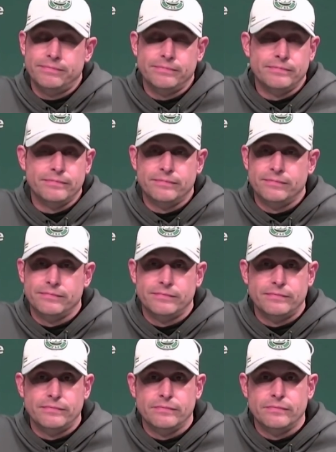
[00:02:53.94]

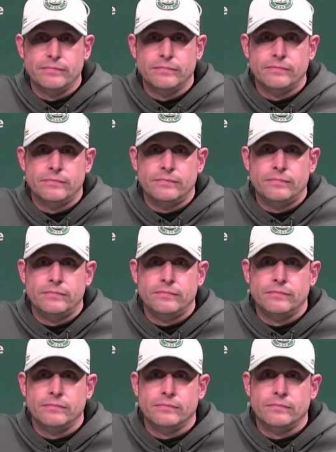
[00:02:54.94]
[no speech]